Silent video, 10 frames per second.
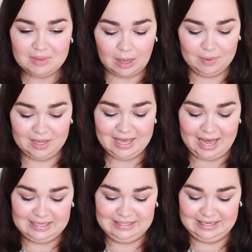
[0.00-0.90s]
But
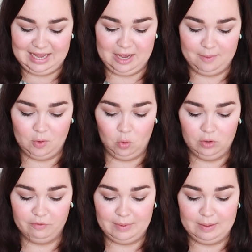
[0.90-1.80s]
yes, all
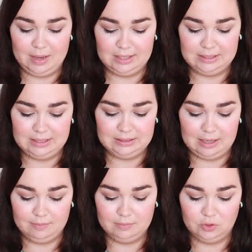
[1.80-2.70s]
of my patterns
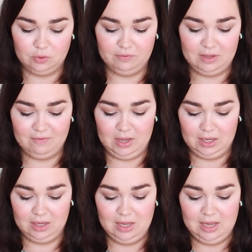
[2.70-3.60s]
I'm sort of
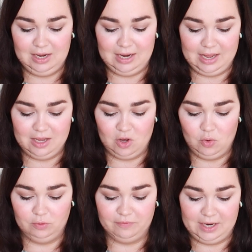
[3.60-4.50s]
giving like
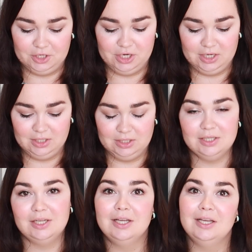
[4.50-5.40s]

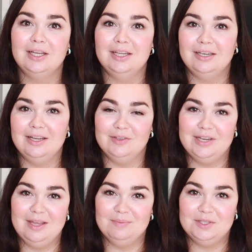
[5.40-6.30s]
old-fashioned little
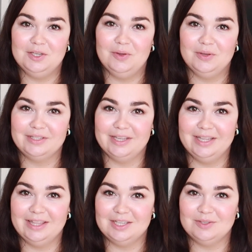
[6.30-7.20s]
names too, because I
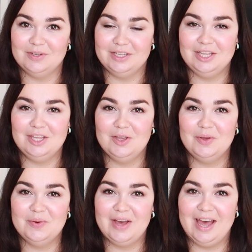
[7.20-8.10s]
think that's really
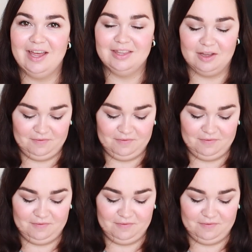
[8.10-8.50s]
cute and that